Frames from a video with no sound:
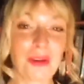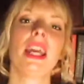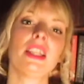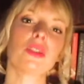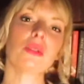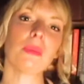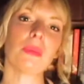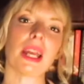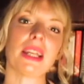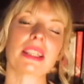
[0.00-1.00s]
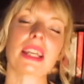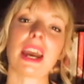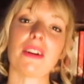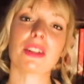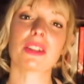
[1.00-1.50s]
in screenplays,
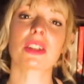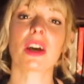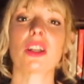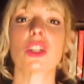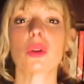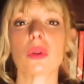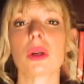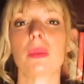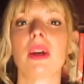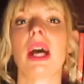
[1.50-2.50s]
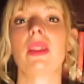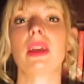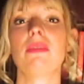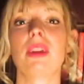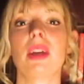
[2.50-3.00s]
characters can't talk about how
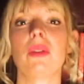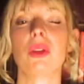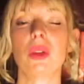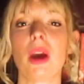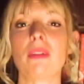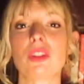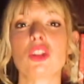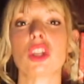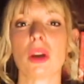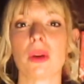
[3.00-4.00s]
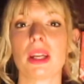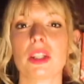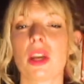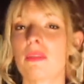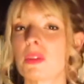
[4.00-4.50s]
they feel. You have to show
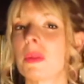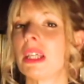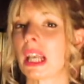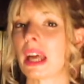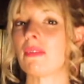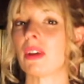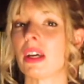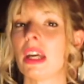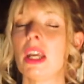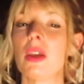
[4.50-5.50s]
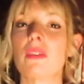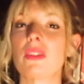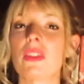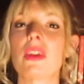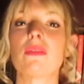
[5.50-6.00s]
it, you have to be clever, you have
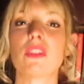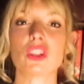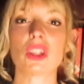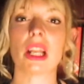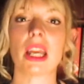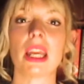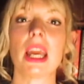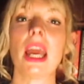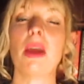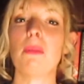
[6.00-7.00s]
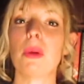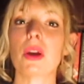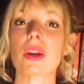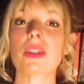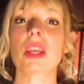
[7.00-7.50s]
to think visually. In
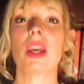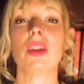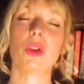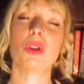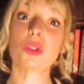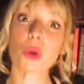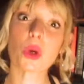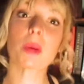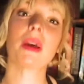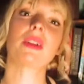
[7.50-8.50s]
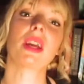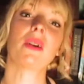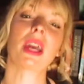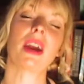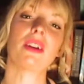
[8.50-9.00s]
books, you can talk about
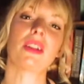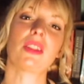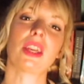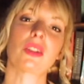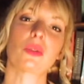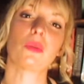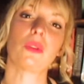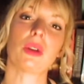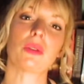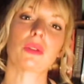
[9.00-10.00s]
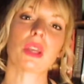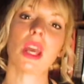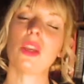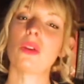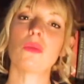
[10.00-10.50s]
how a character thinks or feels.
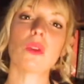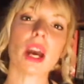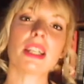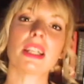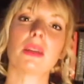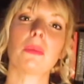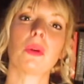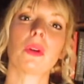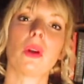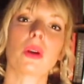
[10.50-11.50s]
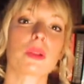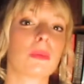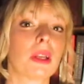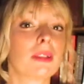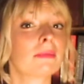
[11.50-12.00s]
You can write inner monologues,
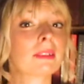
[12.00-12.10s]
but